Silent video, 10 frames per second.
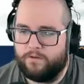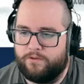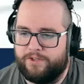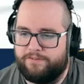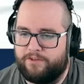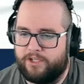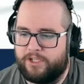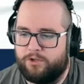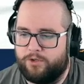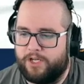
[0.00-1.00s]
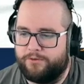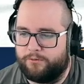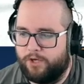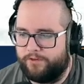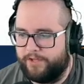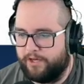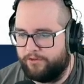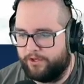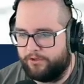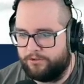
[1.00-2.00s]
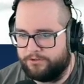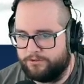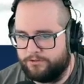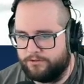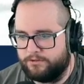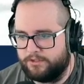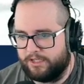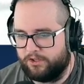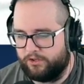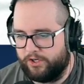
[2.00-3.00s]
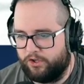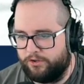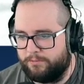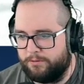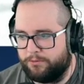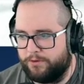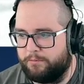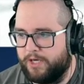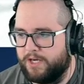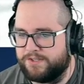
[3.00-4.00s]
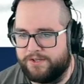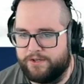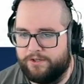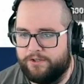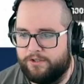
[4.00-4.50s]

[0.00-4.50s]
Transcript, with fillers: They're definitely queuing on the run now, though. Like, look at all the people in the box here.